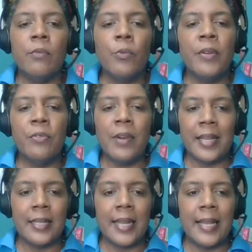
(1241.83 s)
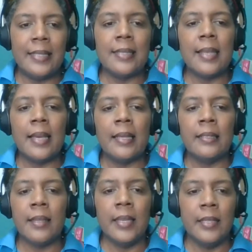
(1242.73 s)
We've recognized
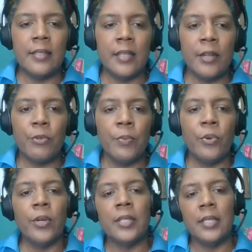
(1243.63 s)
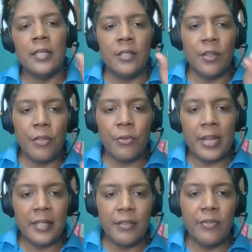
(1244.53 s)
that the incident report is
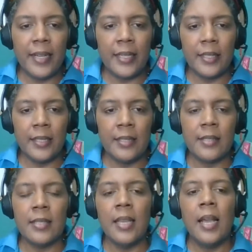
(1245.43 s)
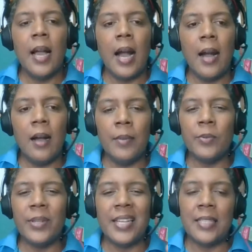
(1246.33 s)
threat of violence, harm,
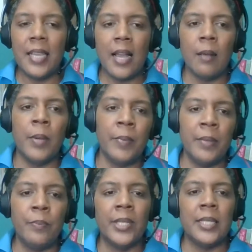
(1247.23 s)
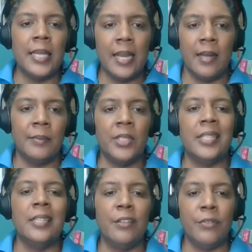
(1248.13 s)
and when I say harm, I mean bodily harm to
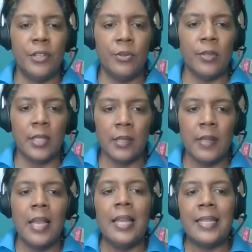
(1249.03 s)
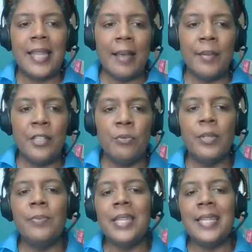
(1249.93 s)
an individual. Damage
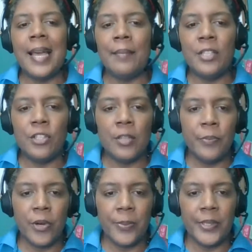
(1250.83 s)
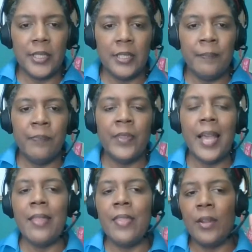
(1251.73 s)
would be damage to property,
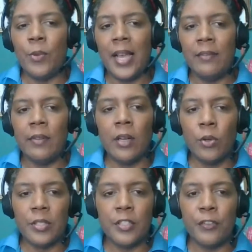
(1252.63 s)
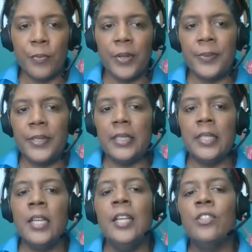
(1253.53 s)
and then we have loss of
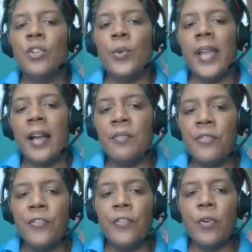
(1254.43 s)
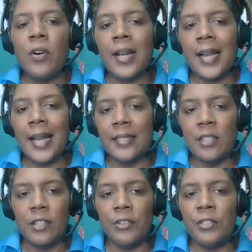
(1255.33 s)
property. So we have four
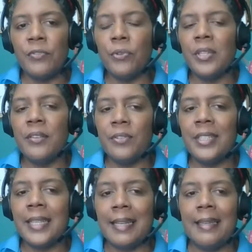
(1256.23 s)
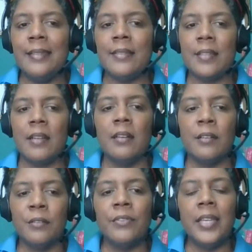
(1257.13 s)
categories, four different kinds
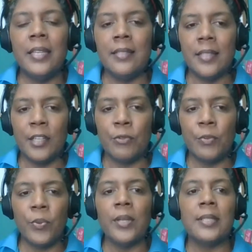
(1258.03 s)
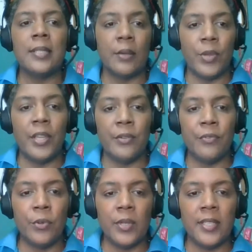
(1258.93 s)
of incident reports that we can
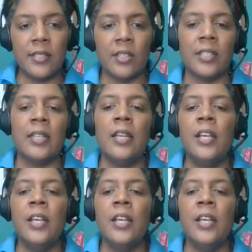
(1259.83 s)
focus on.